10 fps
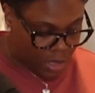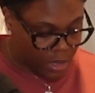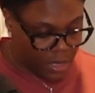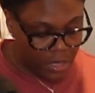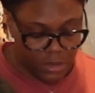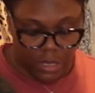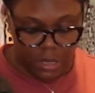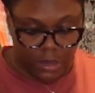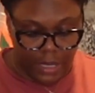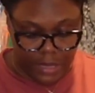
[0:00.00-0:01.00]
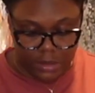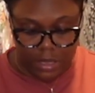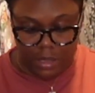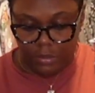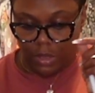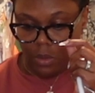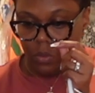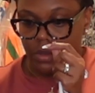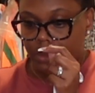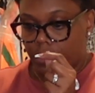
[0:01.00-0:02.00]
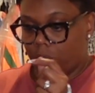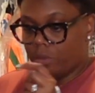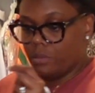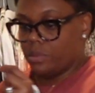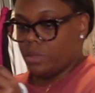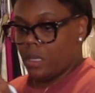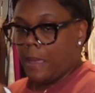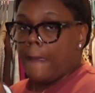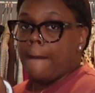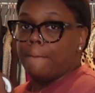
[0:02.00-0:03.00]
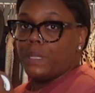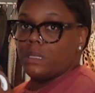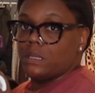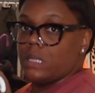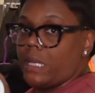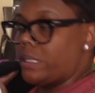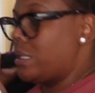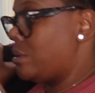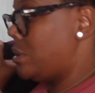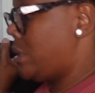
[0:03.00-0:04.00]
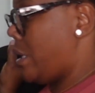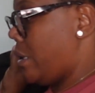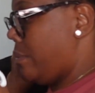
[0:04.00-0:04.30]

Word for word: Can't tell the last time that I wore this coat. But it's got to go today.